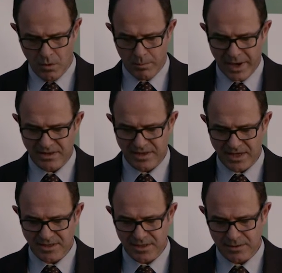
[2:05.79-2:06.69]
Our main
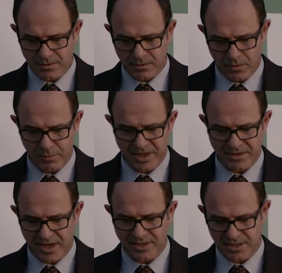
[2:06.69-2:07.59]

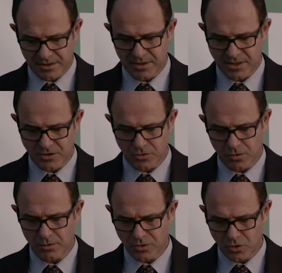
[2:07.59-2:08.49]
target is
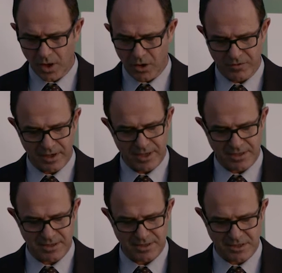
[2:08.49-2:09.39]
to allow the
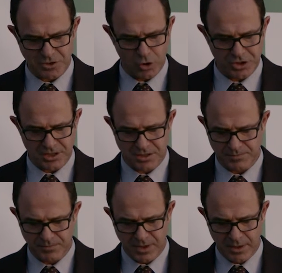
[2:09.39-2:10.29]
latest technologies
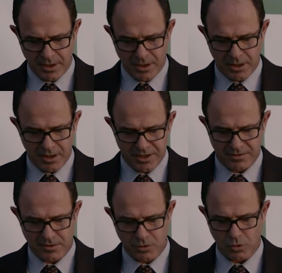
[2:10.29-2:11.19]

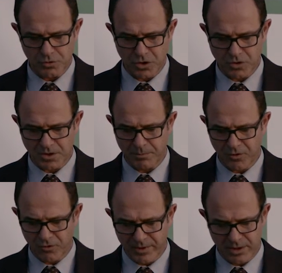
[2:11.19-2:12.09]
lead to continuous
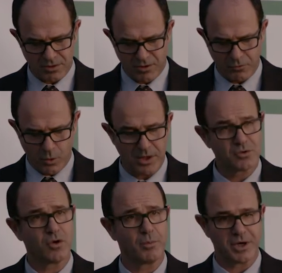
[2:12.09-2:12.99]
improvement of
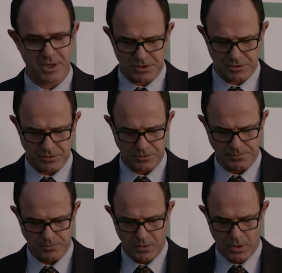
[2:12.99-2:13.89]
Noatum operations.
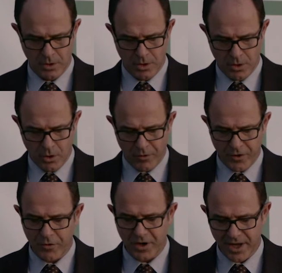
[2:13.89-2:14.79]
On
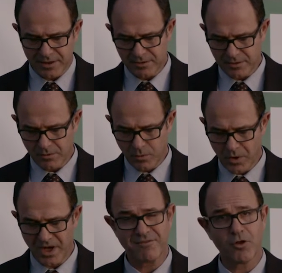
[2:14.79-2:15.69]
the other hand,
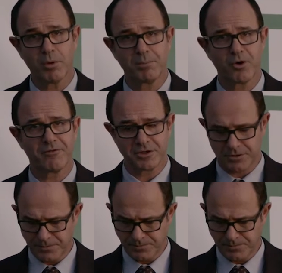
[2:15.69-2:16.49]
we have double profit.